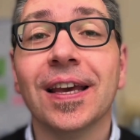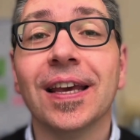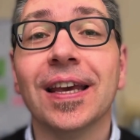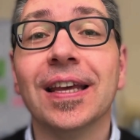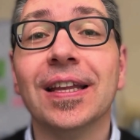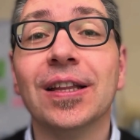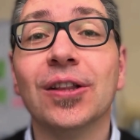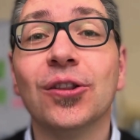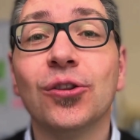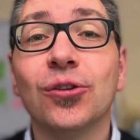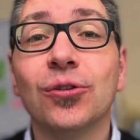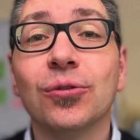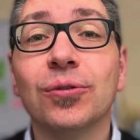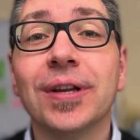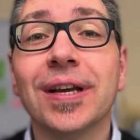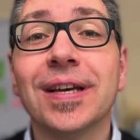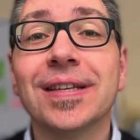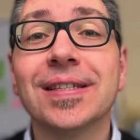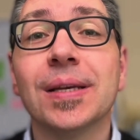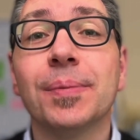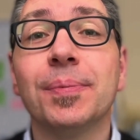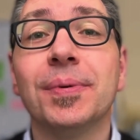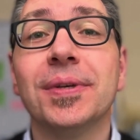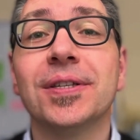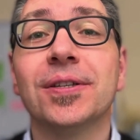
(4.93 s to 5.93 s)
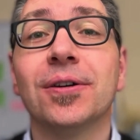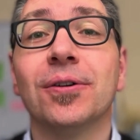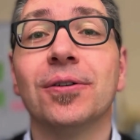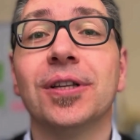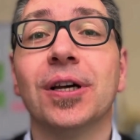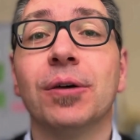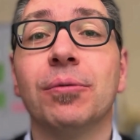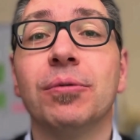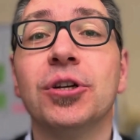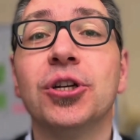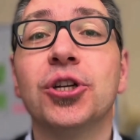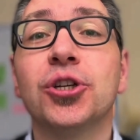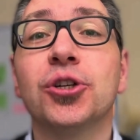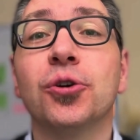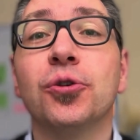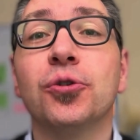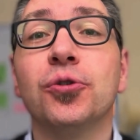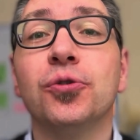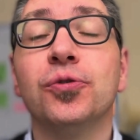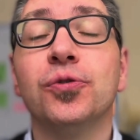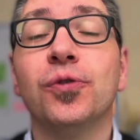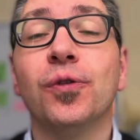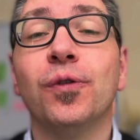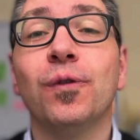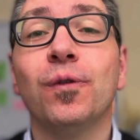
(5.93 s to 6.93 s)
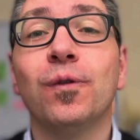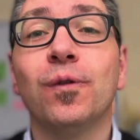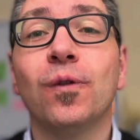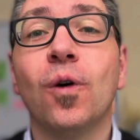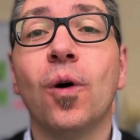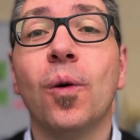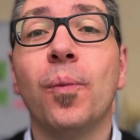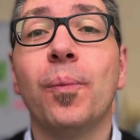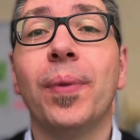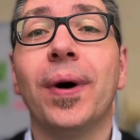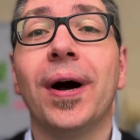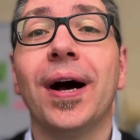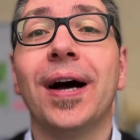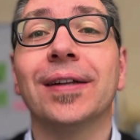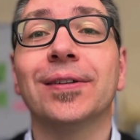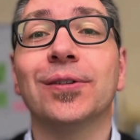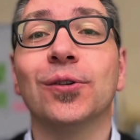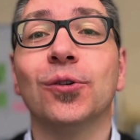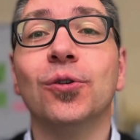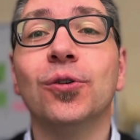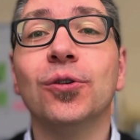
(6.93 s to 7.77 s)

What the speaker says: In today's episode, I will show you the 4-part